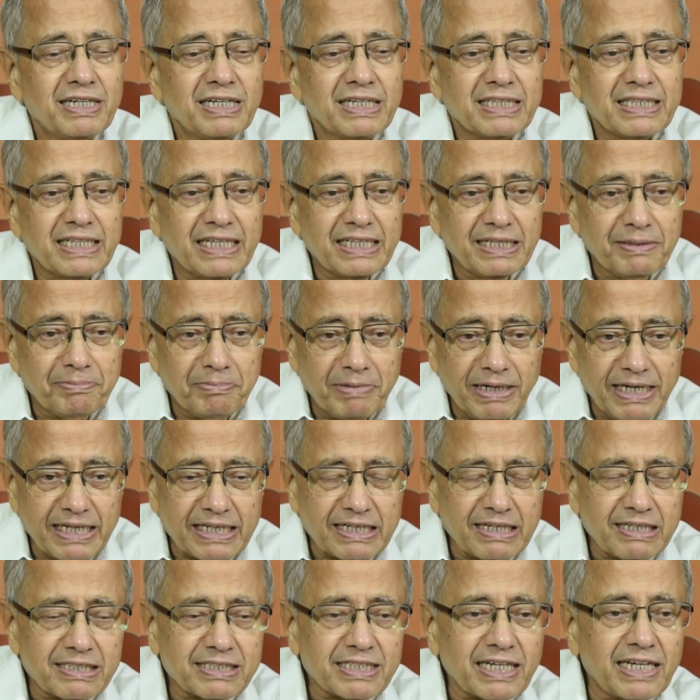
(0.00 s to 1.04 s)
then the
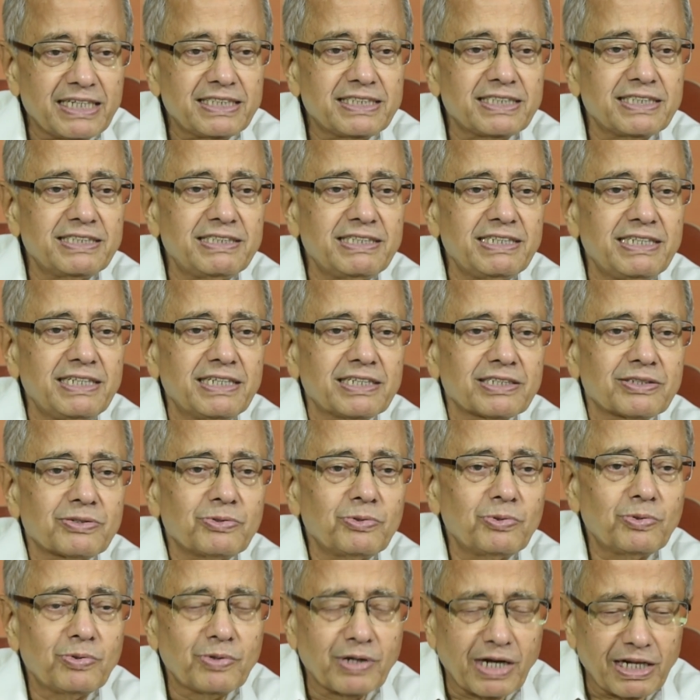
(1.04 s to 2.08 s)
medical science engineers
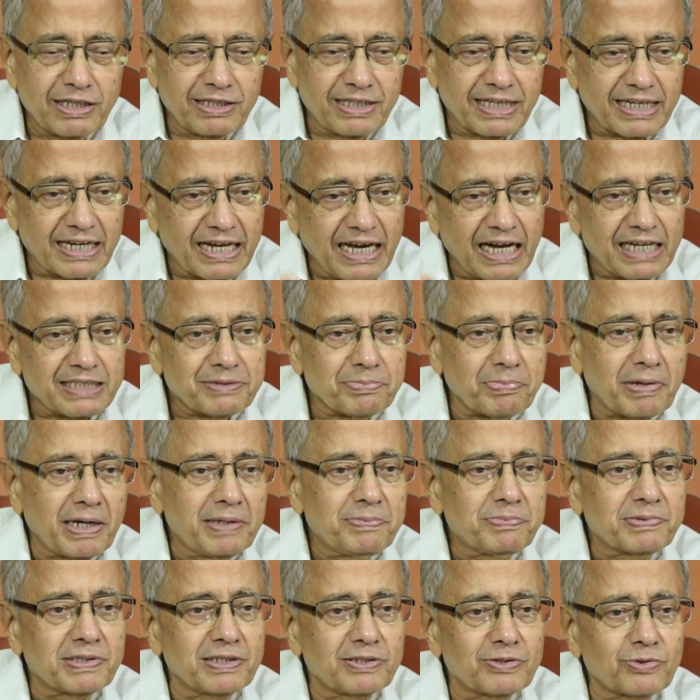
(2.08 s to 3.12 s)
who run the gas
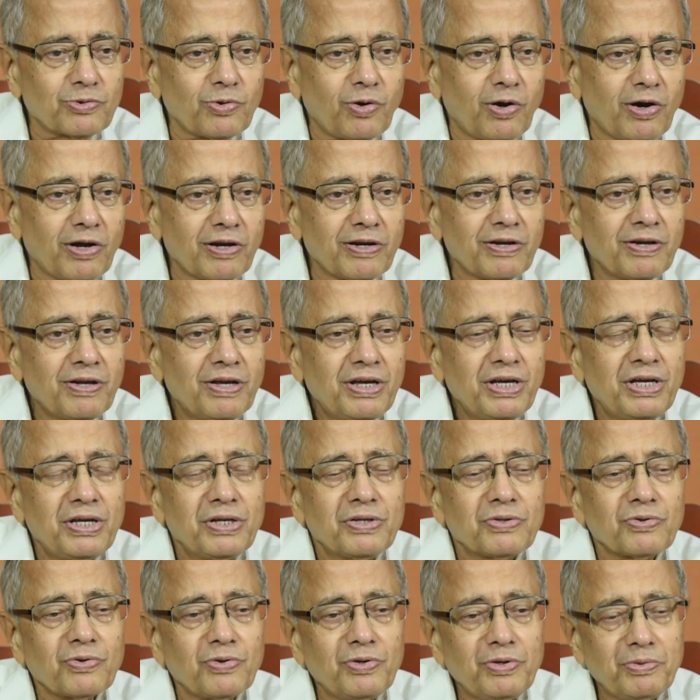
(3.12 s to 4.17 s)
pipes and so on.
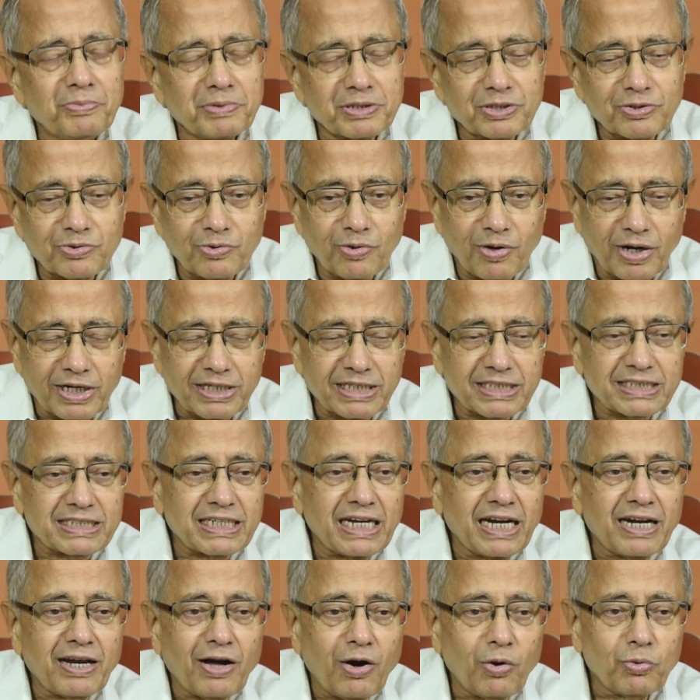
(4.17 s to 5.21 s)
So you must know,
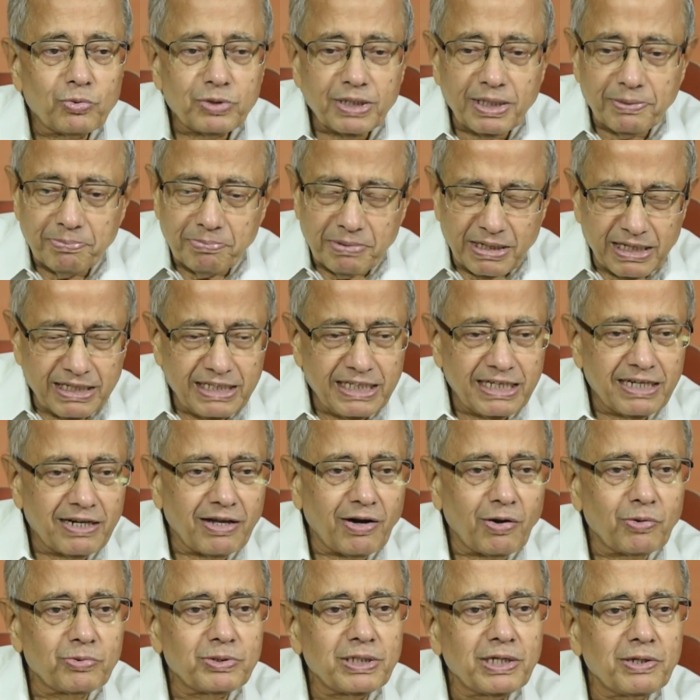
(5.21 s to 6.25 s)
understand how they bring in,
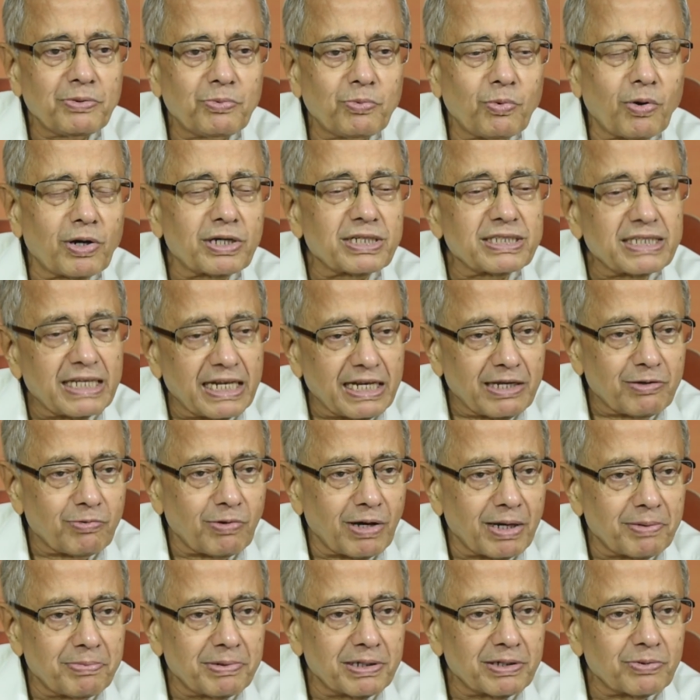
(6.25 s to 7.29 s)
what is the
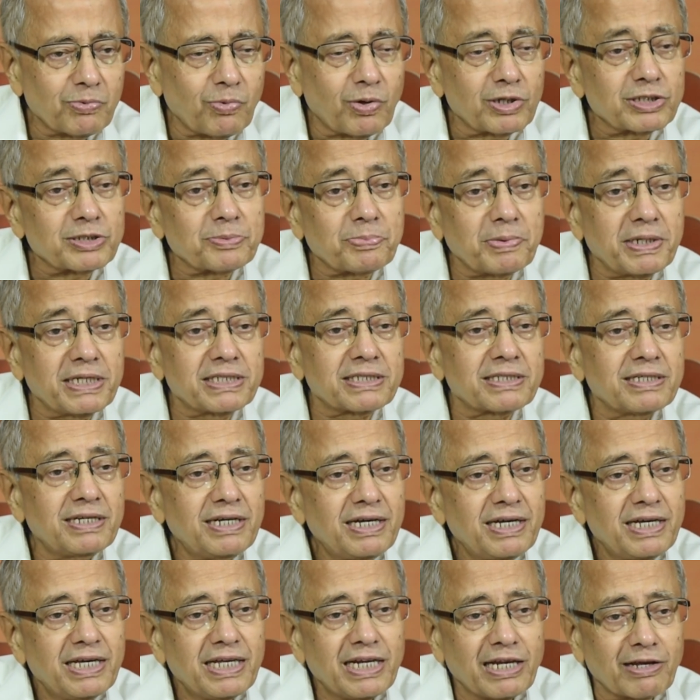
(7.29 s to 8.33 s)
requirement, what space
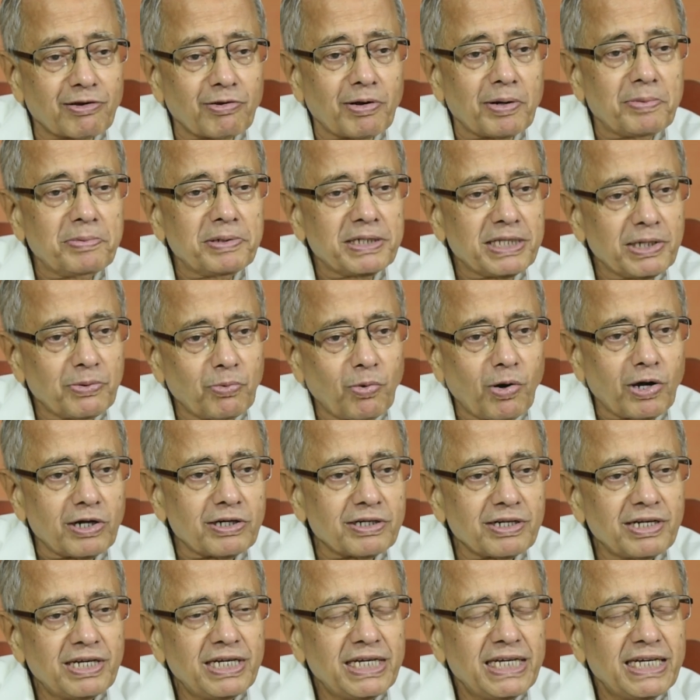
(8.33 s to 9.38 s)
requirement they
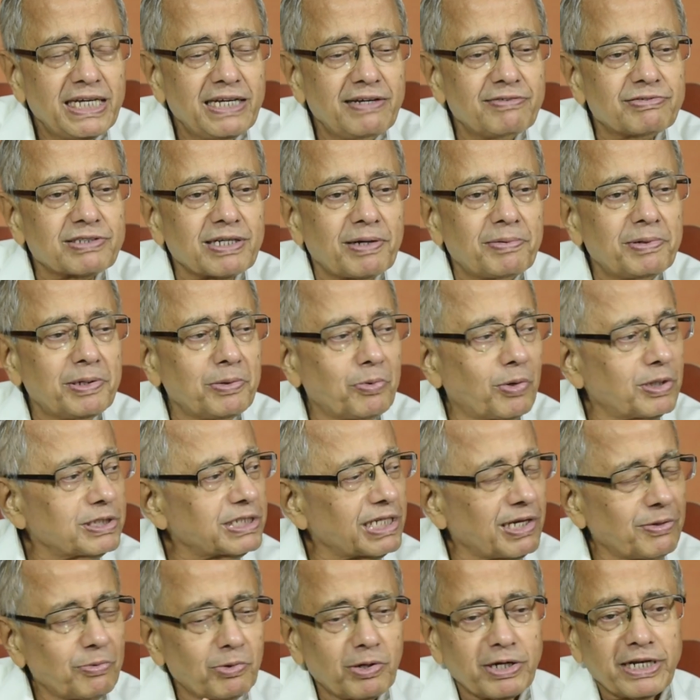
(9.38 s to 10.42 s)
want. If somebody wants,
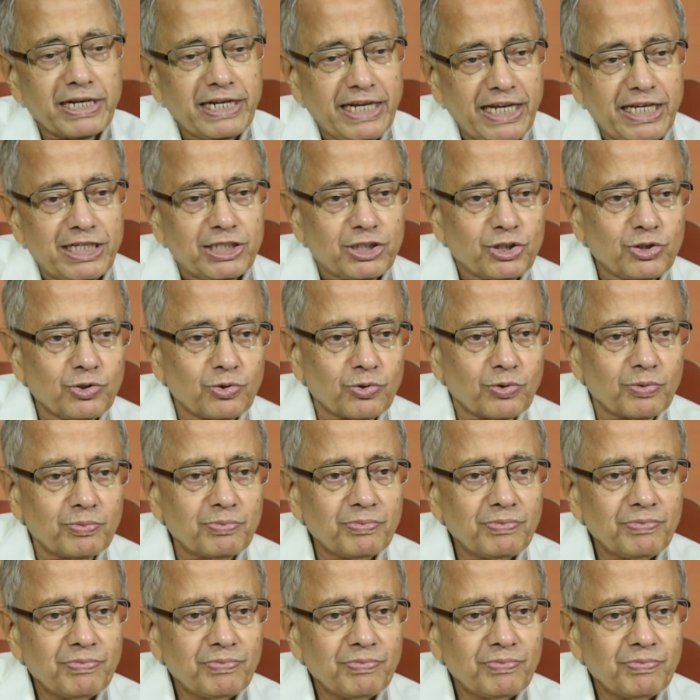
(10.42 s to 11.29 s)
I want an AHU room,